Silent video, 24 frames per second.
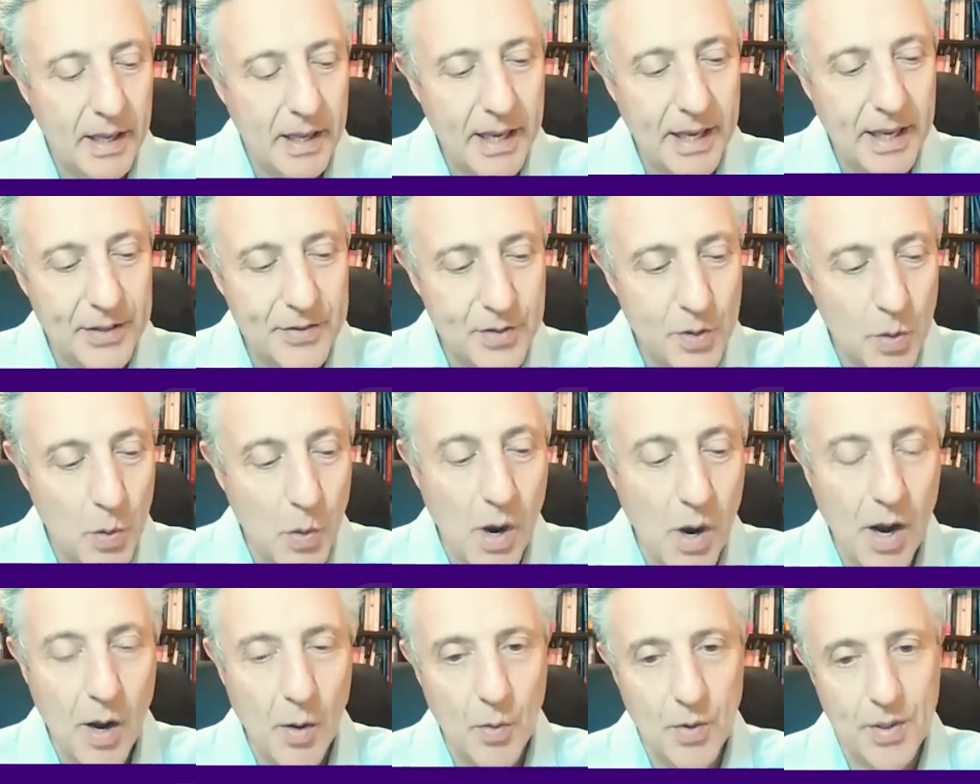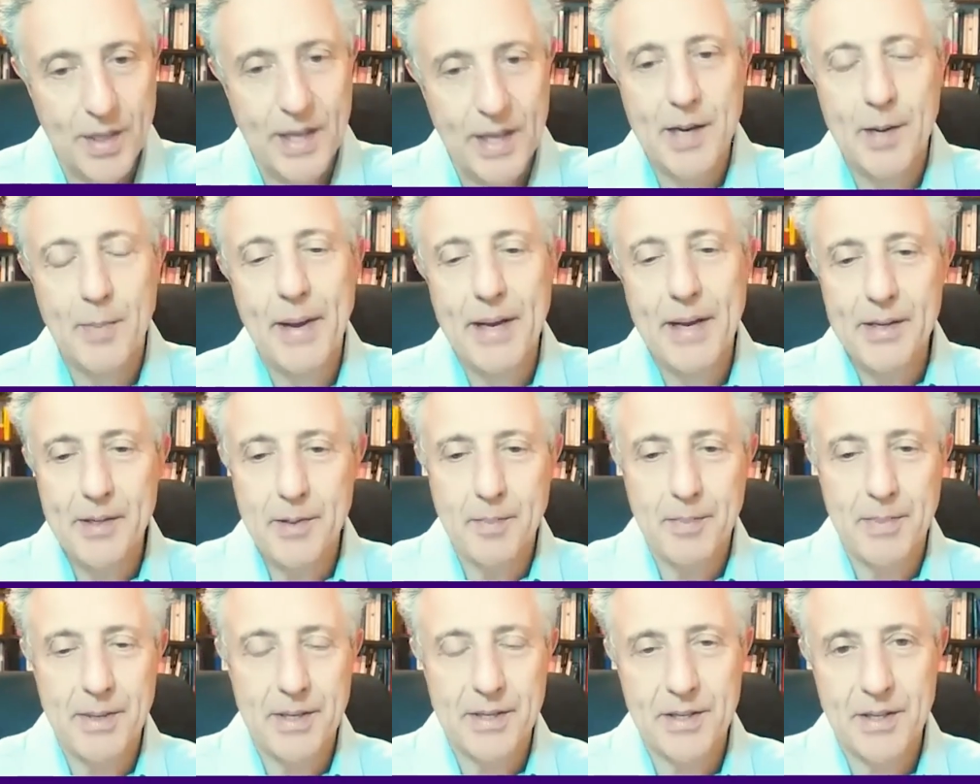is to work with
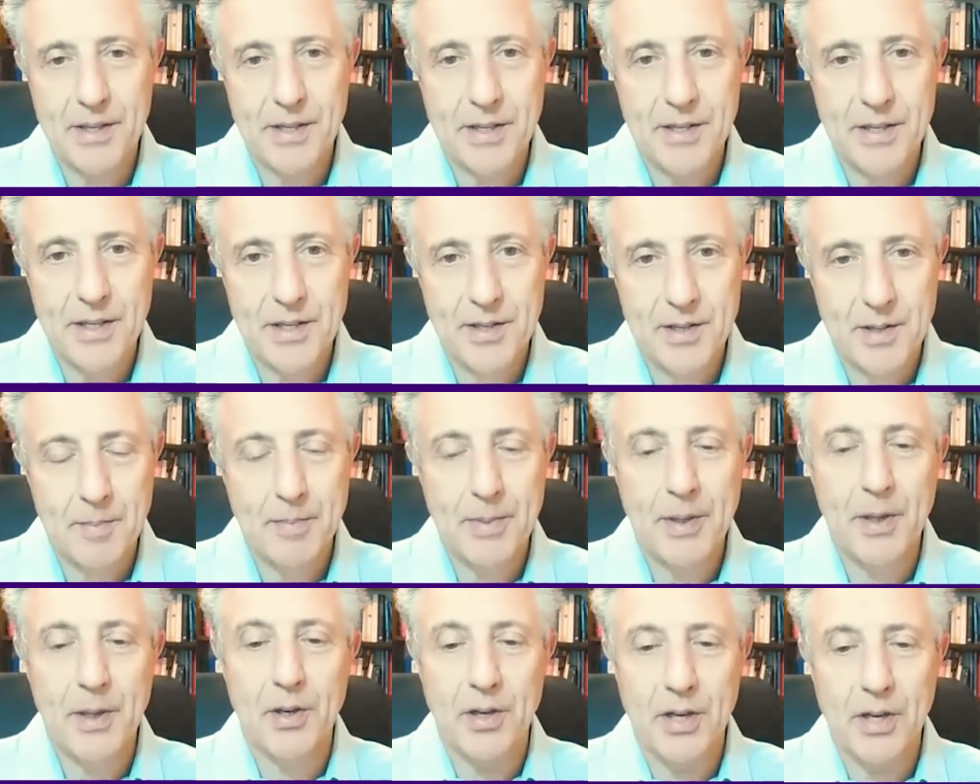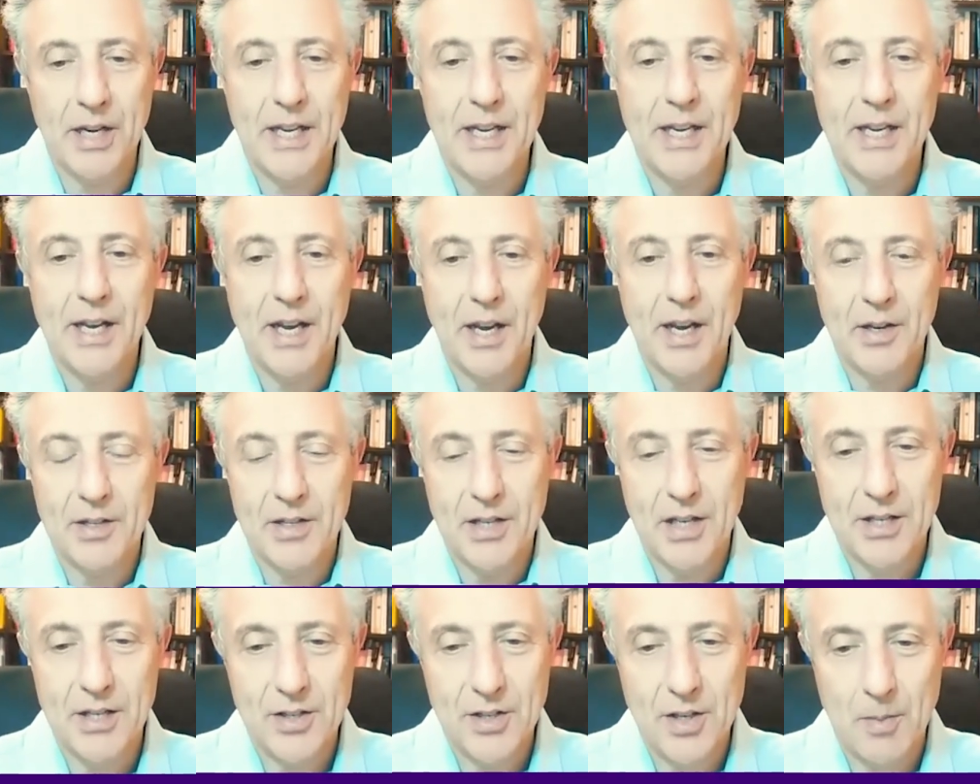independent businesses and build an
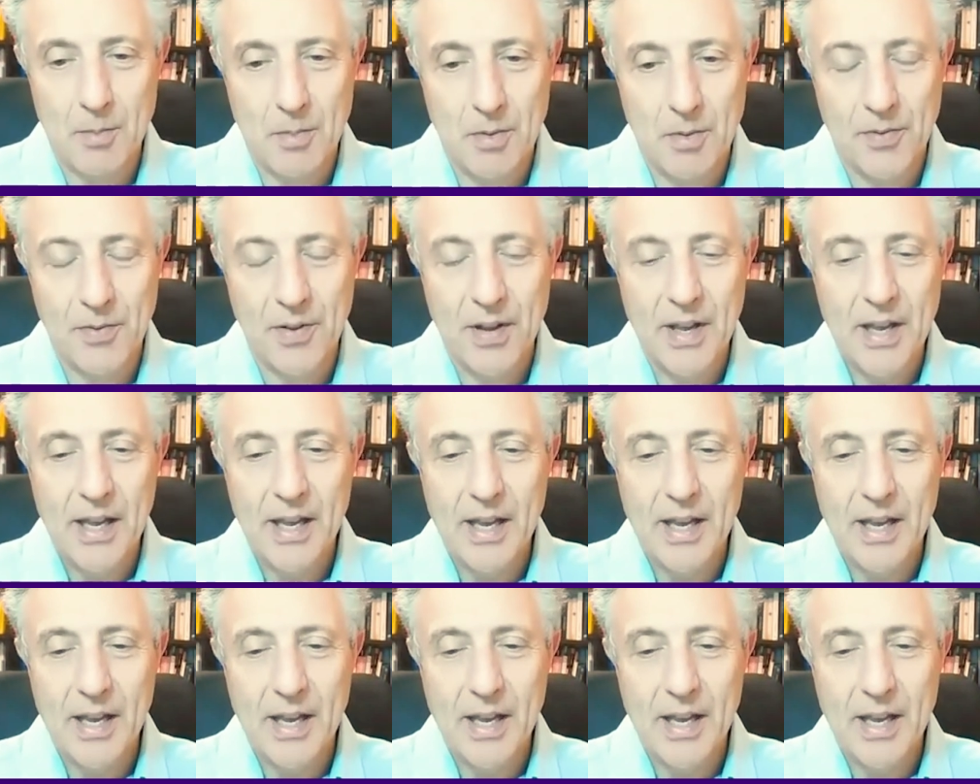ecosystem of